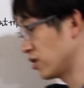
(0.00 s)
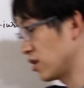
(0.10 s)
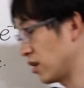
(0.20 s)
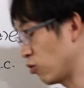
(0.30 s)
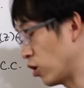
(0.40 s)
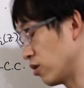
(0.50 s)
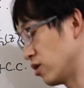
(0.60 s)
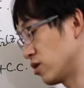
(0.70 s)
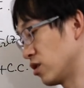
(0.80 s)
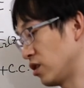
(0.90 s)
is that while
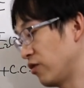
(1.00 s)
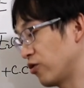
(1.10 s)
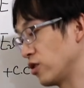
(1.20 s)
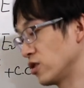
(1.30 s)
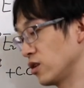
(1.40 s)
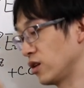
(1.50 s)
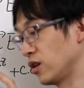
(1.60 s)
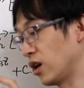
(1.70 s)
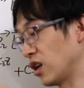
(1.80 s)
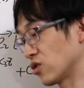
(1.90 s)
there's a difference
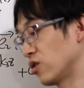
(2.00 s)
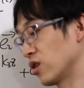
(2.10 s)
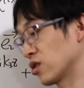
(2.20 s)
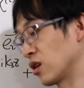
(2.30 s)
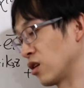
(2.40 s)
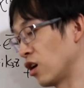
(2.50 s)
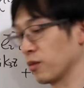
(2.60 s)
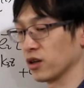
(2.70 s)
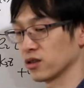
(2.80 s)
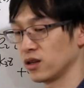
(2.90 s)
in electronics and
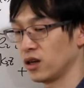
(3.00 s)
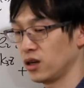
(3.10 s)
optics,